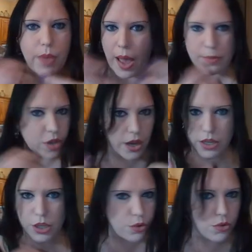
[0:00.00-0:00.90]
I'm
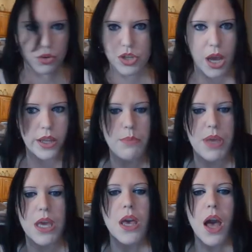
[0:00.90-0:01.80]
talking to you, you're talking to
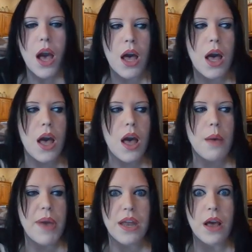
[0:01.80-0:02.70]
me,
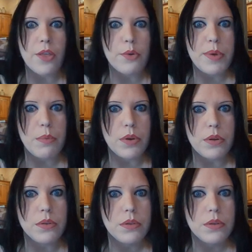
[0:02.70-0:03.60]
and other
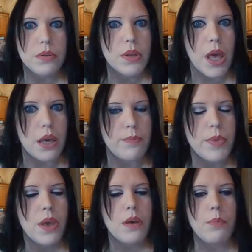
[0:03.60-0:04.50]
people. Okay.
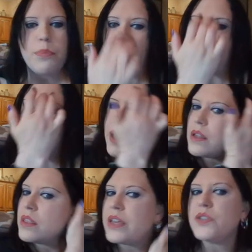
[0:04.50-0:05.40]
But
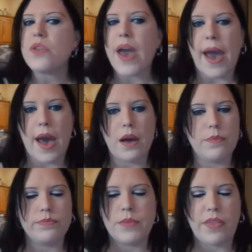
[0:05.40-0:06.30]
these are
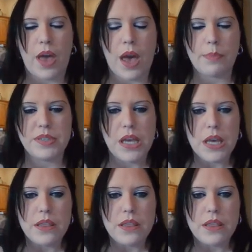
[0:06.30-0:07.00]
not the apps.